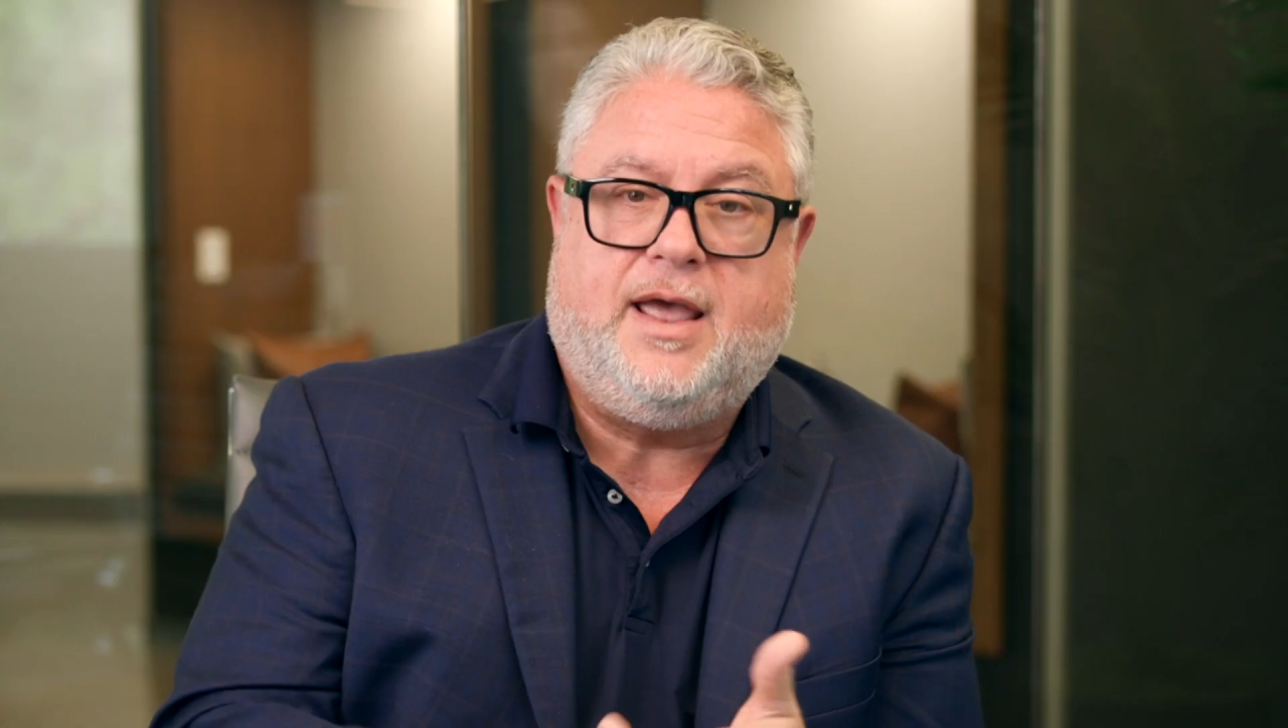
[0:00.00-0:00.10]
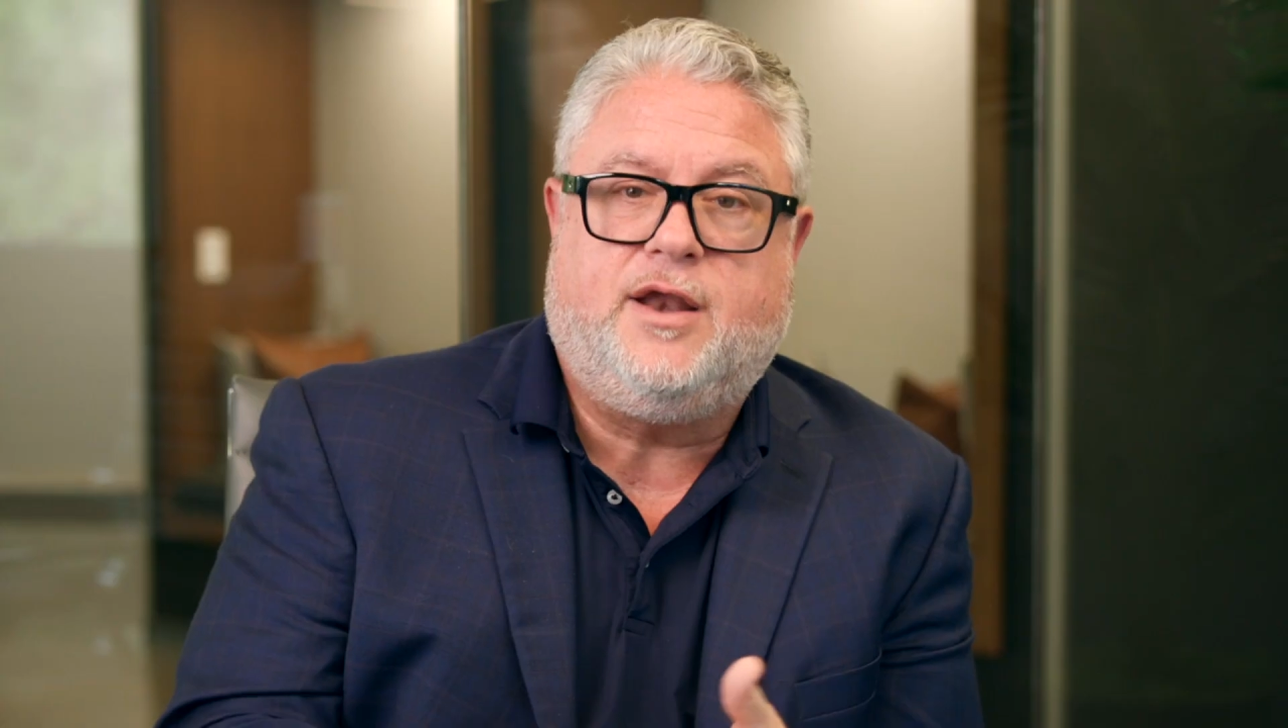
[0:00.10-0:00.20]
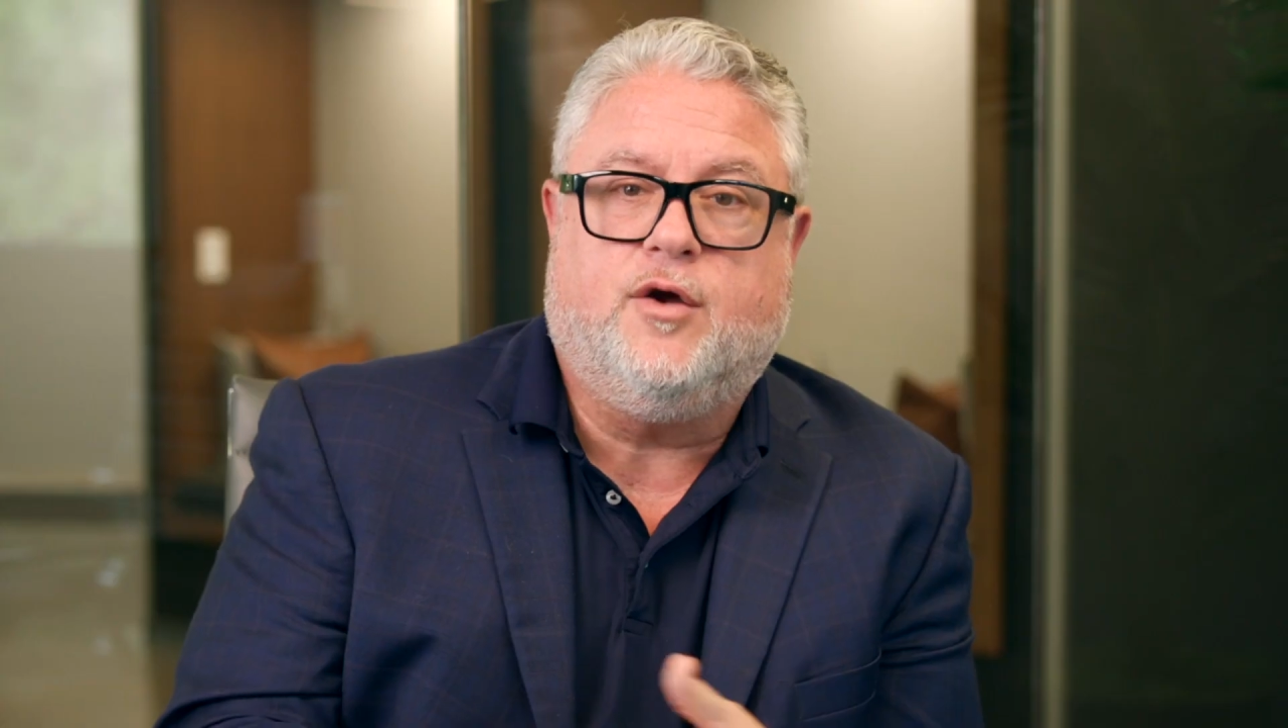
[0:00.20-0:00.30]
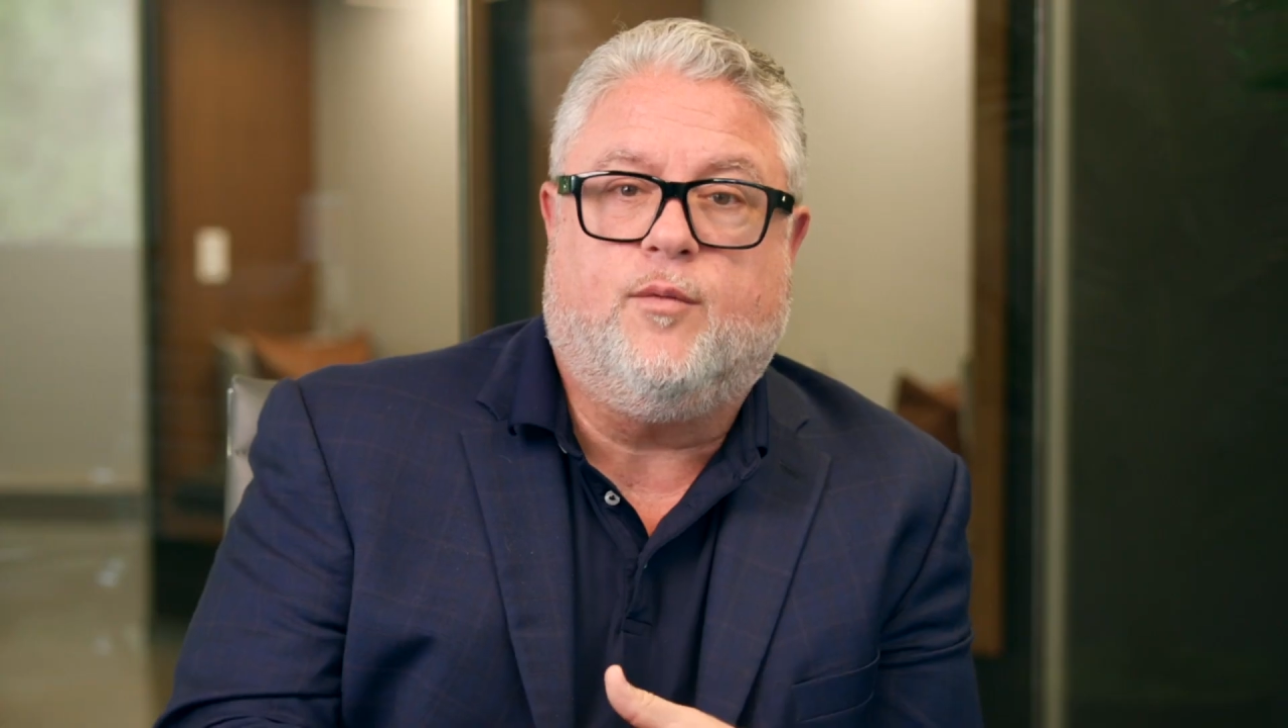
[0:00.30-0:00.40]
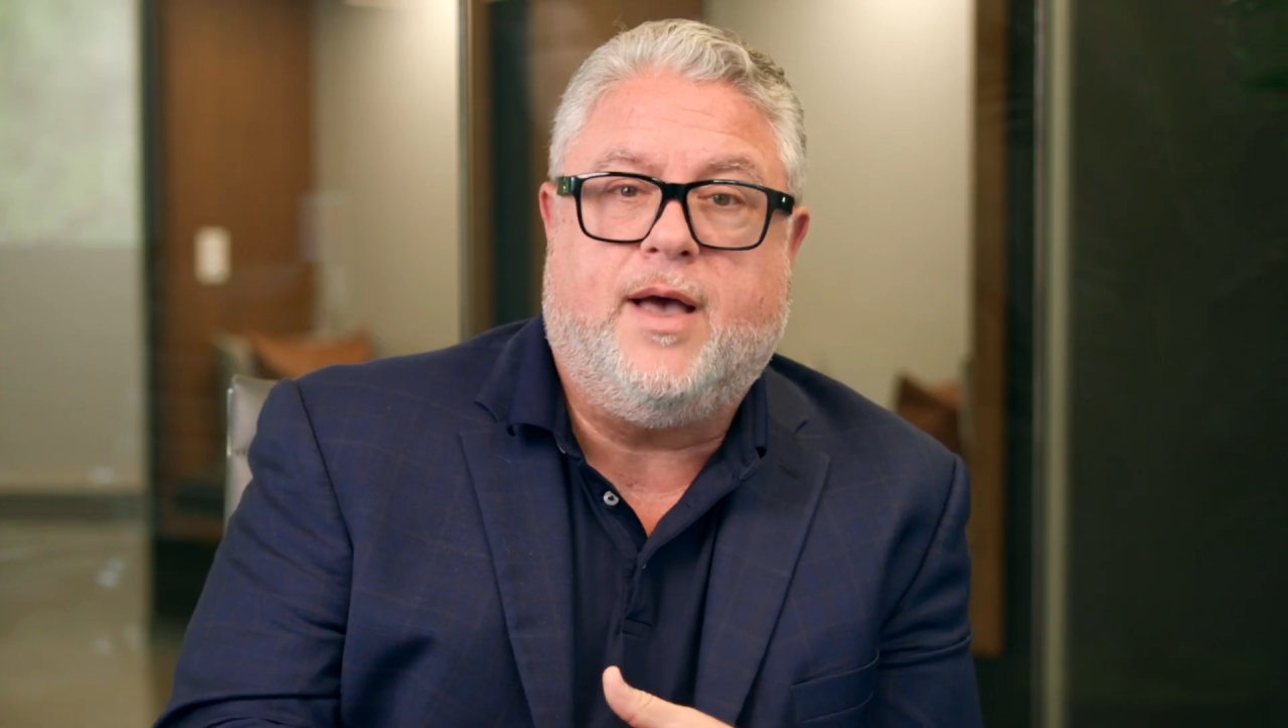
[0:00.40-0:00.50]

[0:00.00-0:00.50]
in your